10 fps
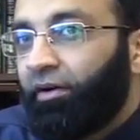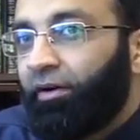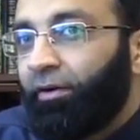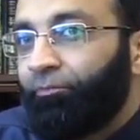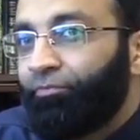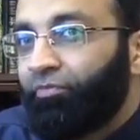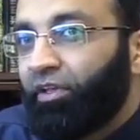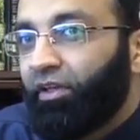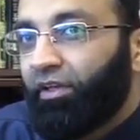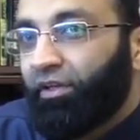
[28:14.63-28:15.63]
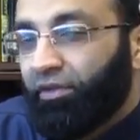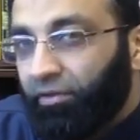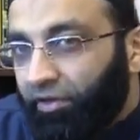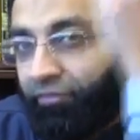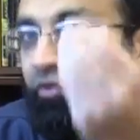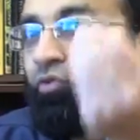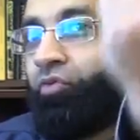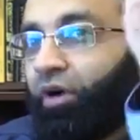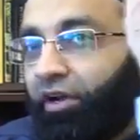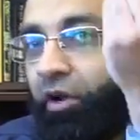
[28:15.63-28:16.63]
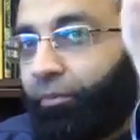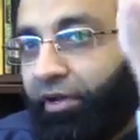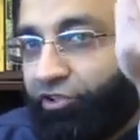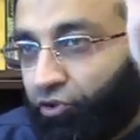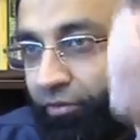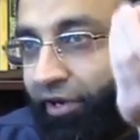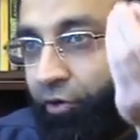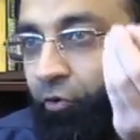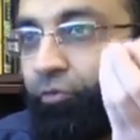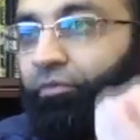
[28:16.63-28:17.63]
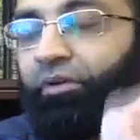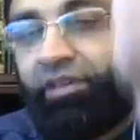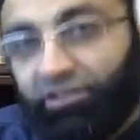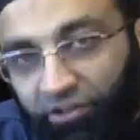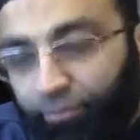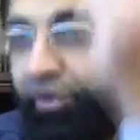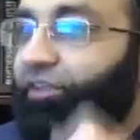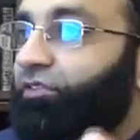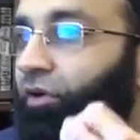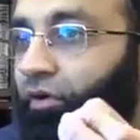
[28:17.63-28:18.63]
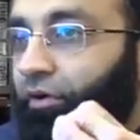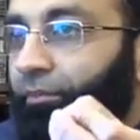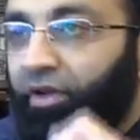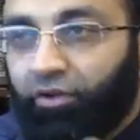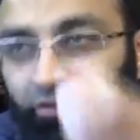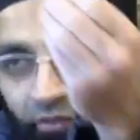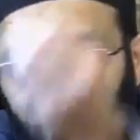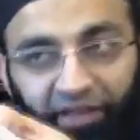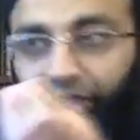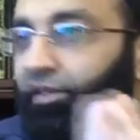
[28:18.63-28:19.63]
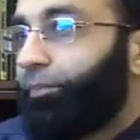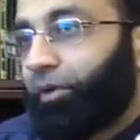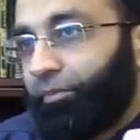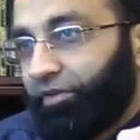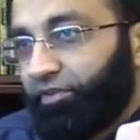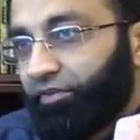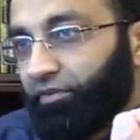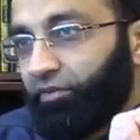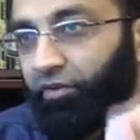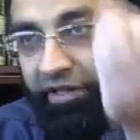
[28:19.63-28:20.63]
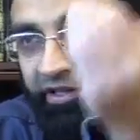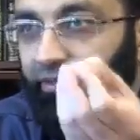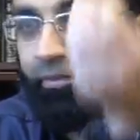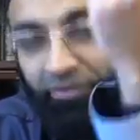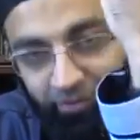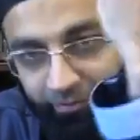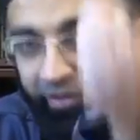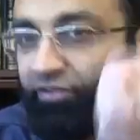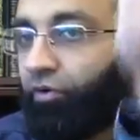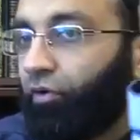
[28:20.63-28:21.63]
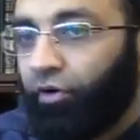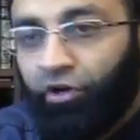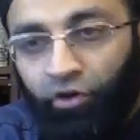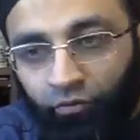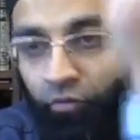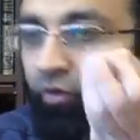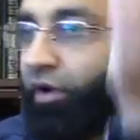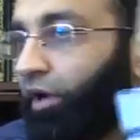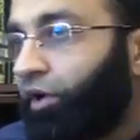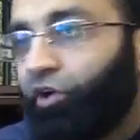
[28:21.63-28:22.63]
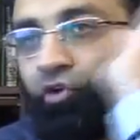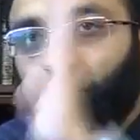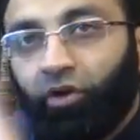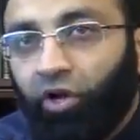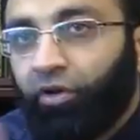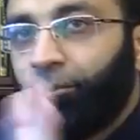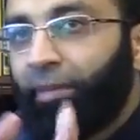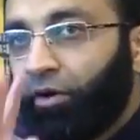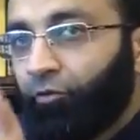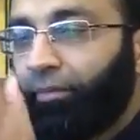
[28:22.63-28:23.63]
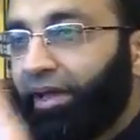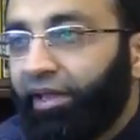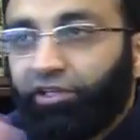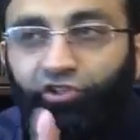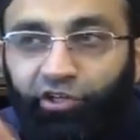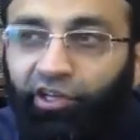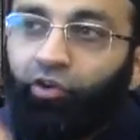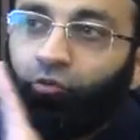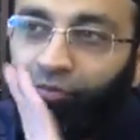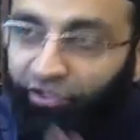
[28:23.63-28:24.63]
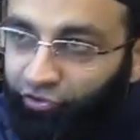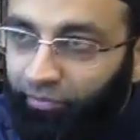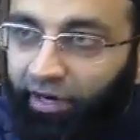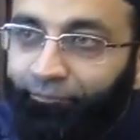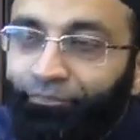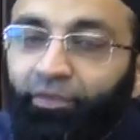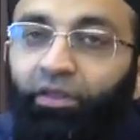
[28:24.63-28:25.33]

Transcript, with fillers: Um, if you are not praying Jummah at home, then just pray Zohar, because you are killing the purpose. You're killing the purposes. Pray Zohar, four rakah, you are not bound by any Sharia to pray Jummah.